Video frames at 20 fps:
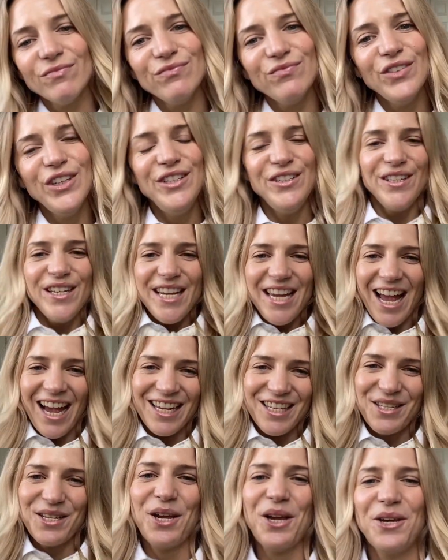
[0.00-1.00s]
So yeah,
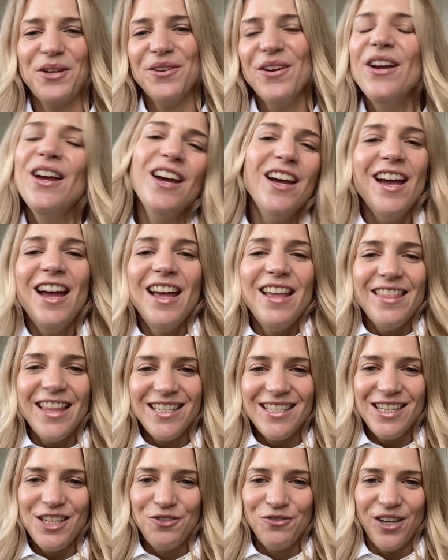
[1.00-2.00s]
so that's
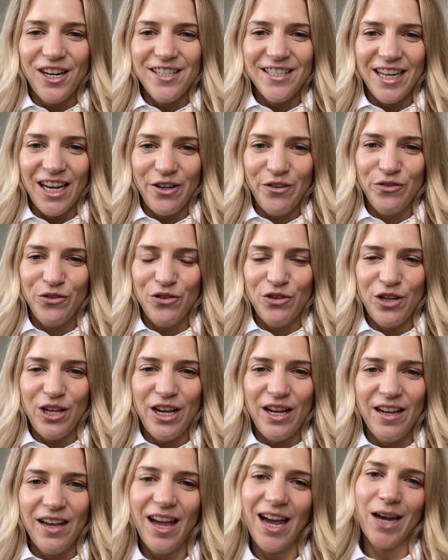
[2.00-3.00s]
a little rundown of all
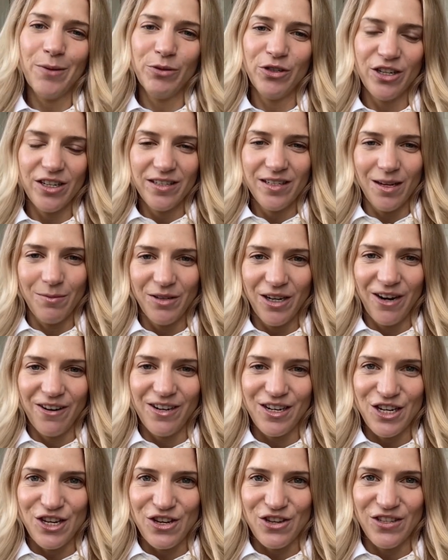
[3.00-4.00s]
the hair products I'm
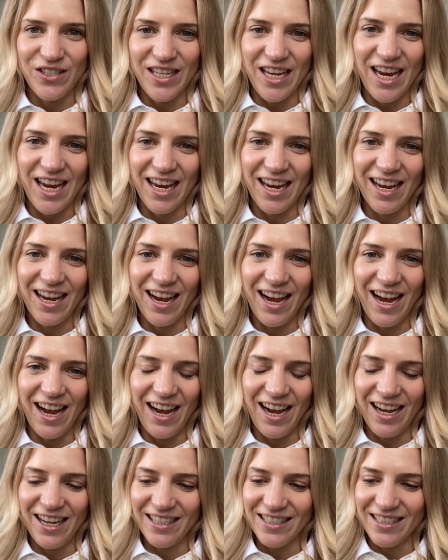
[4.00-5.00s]
currently using,
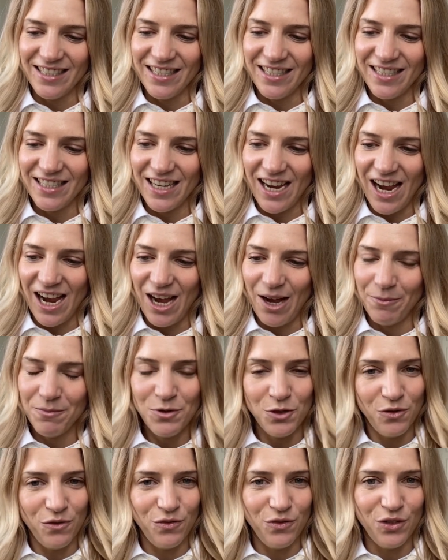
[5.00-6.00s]
and
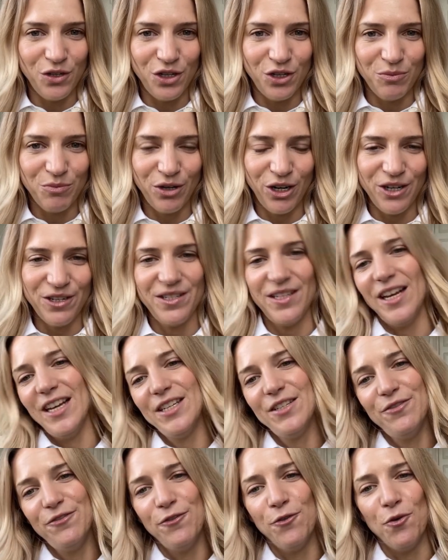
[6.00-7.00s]
sort of the
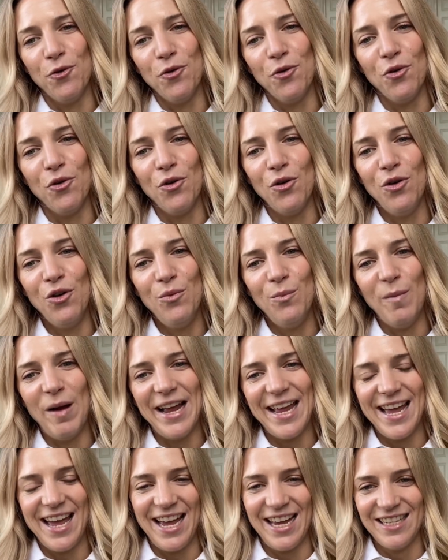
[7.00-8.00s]
process for my
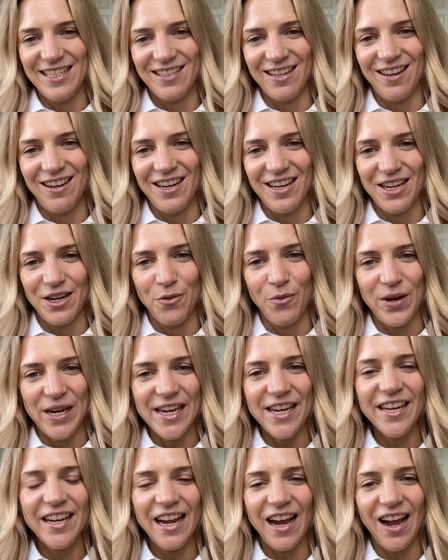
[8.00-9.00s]
hairstyling in a
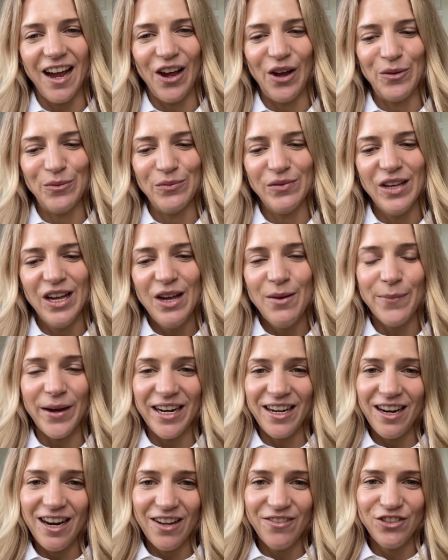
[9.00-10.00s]
week. But
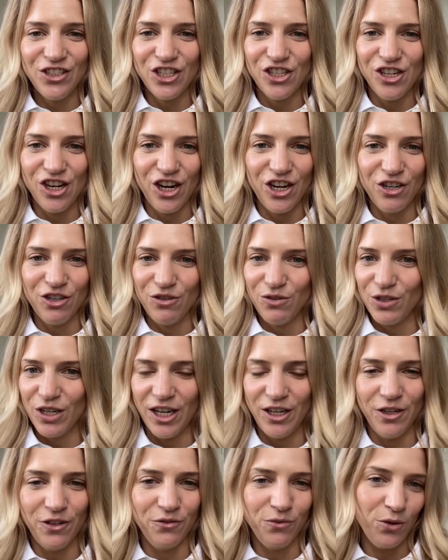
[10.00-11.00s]
I'd love to know
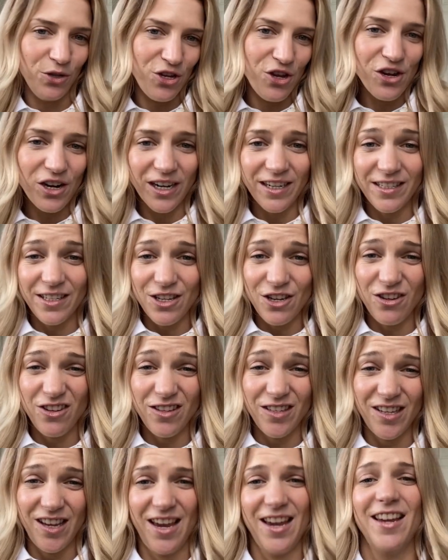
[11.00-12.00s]
kind of what you guys are
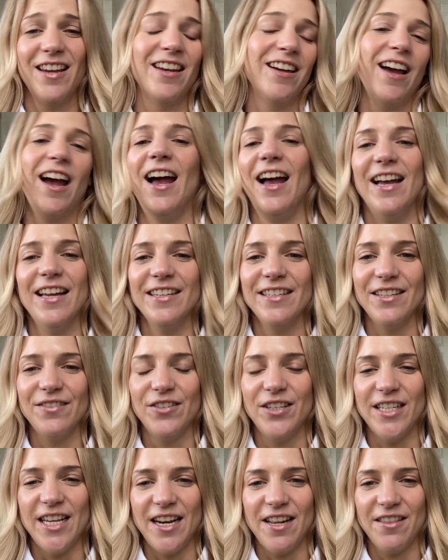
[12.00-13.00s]
using, and if
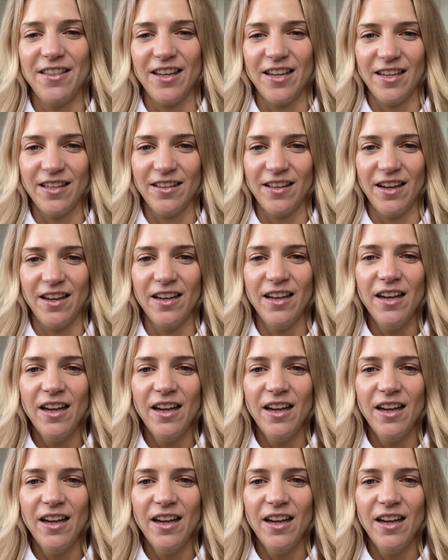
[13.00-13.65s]
there's anything that